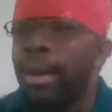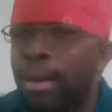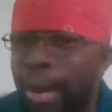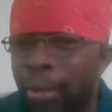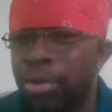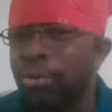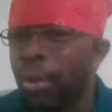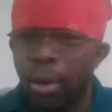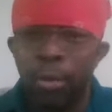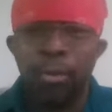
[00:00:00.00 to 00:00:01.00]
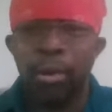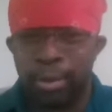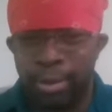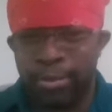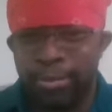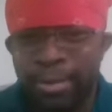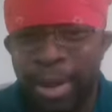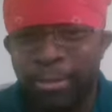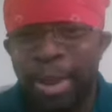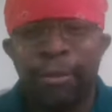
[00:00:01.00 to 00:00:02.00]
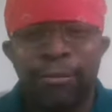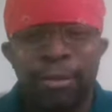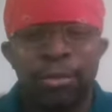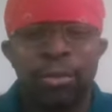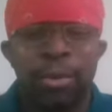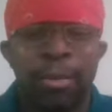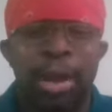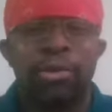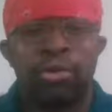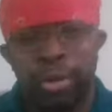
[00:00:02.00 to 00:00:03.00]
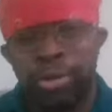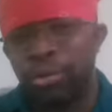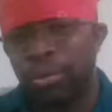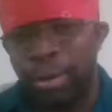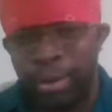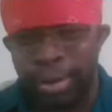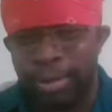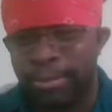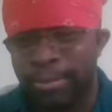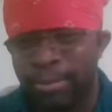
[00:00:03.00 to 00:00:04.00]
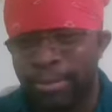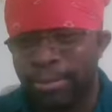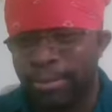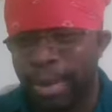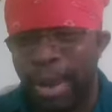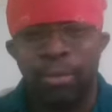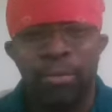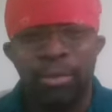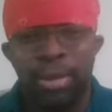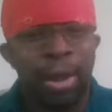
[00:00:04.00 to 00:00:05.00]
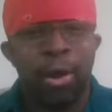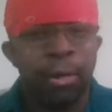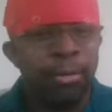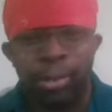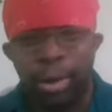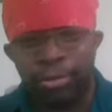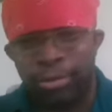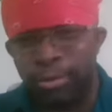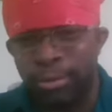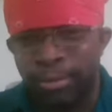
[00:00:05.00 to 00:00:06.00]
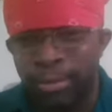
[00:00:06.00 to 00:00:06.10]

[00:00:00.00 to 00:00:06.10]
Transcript: now you were all worried that black folks were about to treat you wrongly and they all embraced you.